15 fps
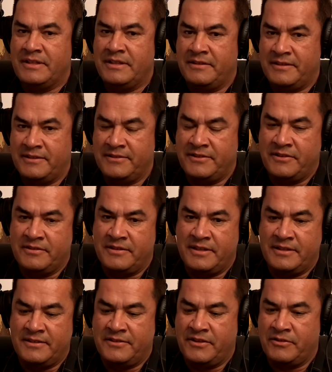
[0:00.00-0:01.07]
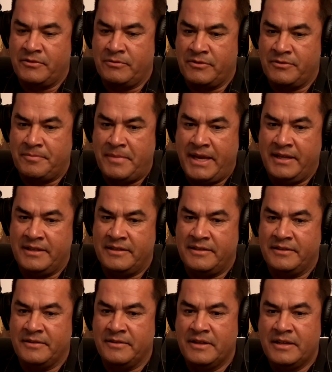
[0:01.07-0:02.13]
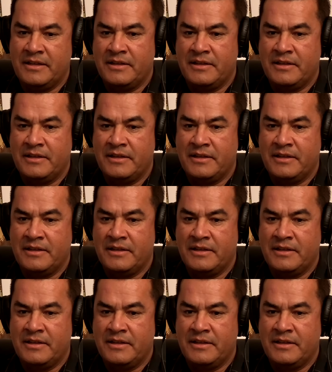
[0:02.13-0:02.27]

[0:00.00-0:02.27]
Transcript: You know, this, the decision was made to